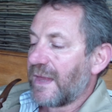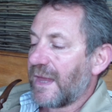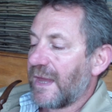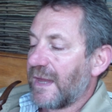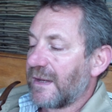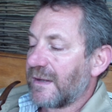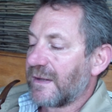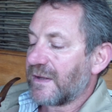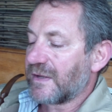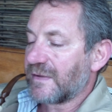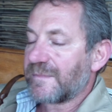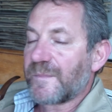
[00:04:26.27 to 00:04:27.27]
and
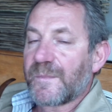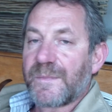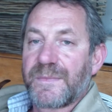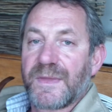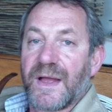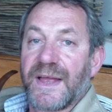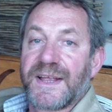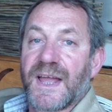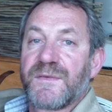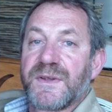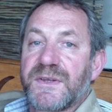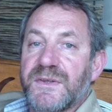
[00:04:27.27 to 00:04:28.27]
I
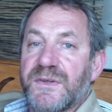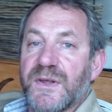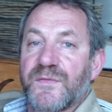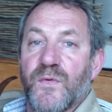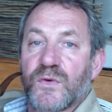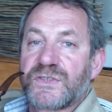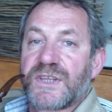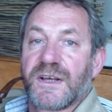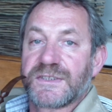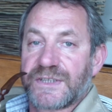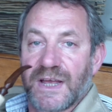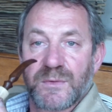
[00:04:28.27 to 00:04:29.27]
gave it 4
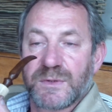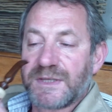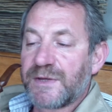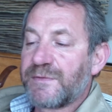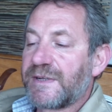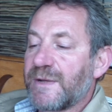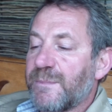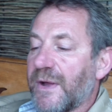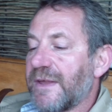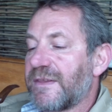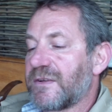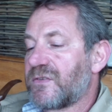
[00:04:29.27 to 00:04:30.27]
stars. I will definitely
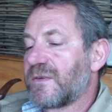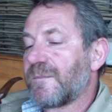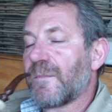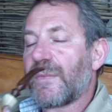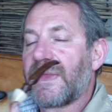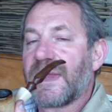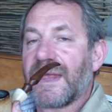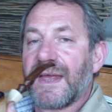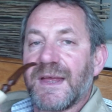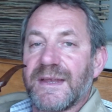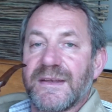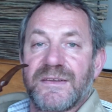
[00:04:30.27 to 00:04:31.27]
buy this
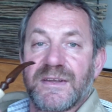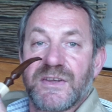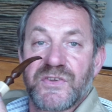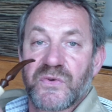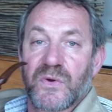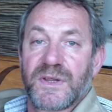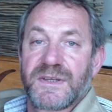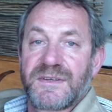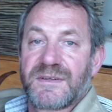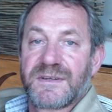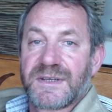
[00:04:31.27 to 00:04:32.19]
and enjoy it